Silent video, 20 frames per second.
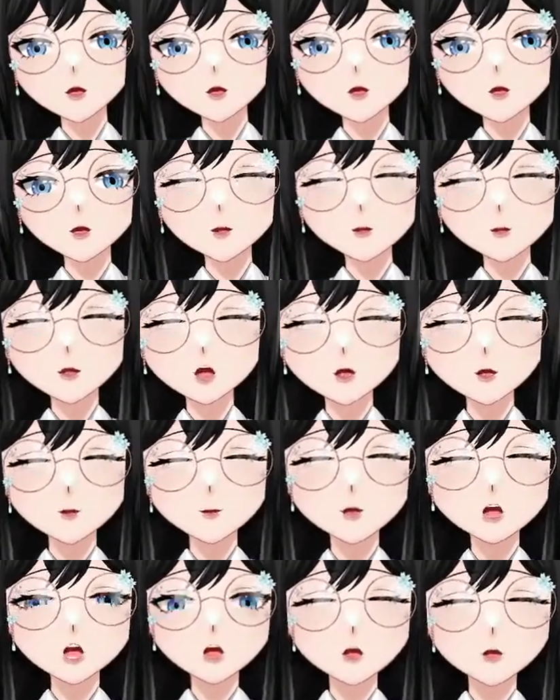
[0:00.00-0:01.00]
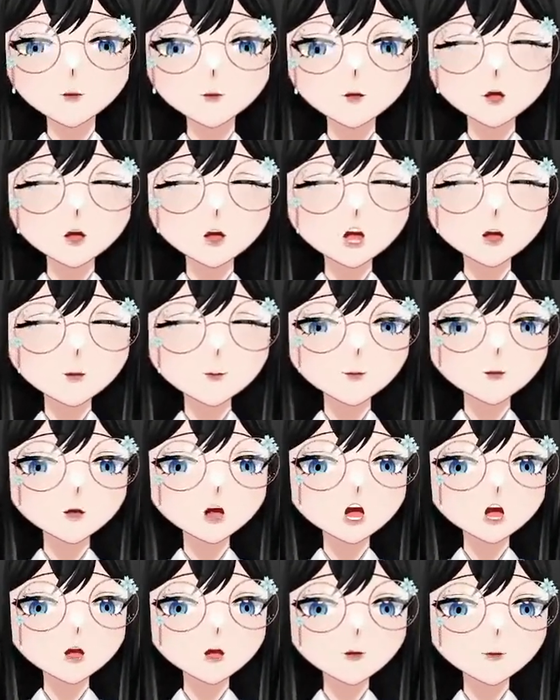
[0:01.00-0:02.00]
So far, we have
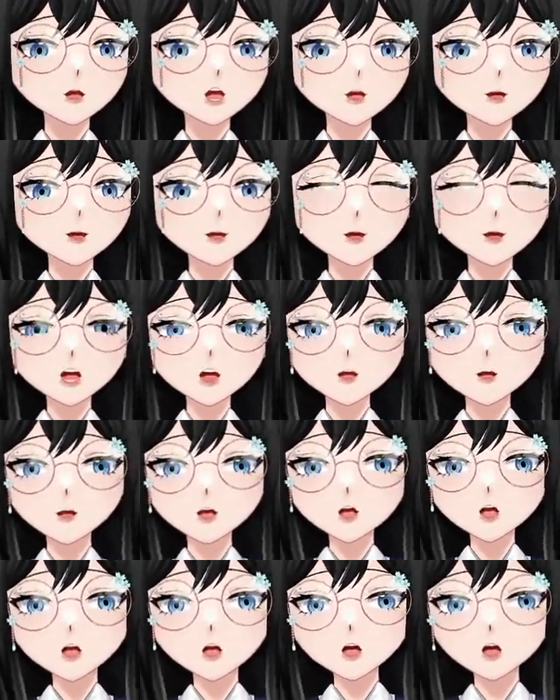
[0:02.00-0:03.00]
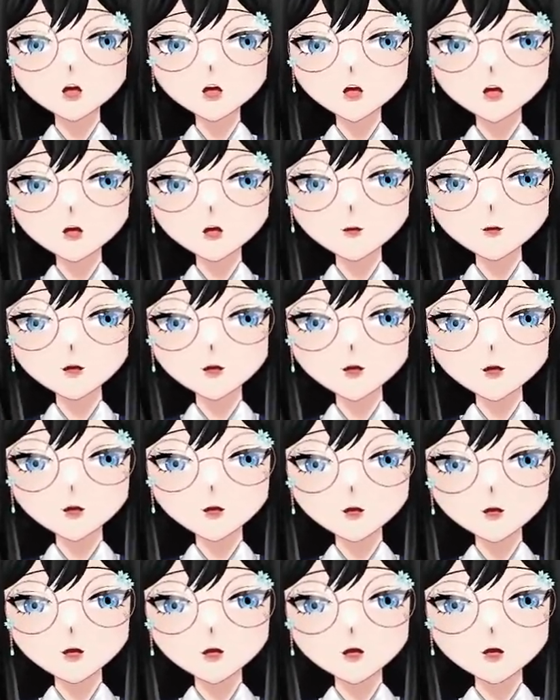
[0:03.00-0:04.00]
talked about tight junctions, adherence
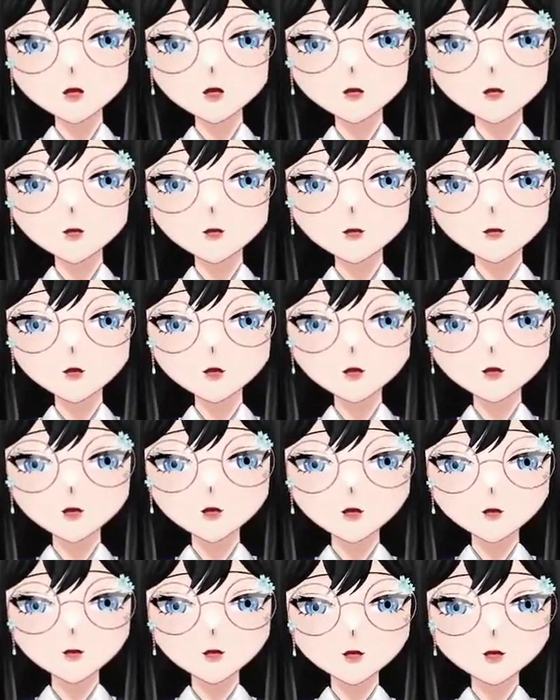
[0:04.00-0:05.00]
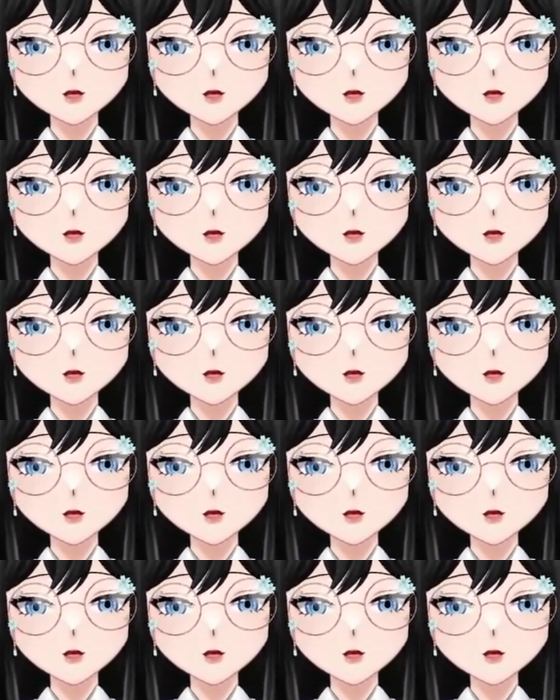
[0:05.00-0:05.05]
junctions,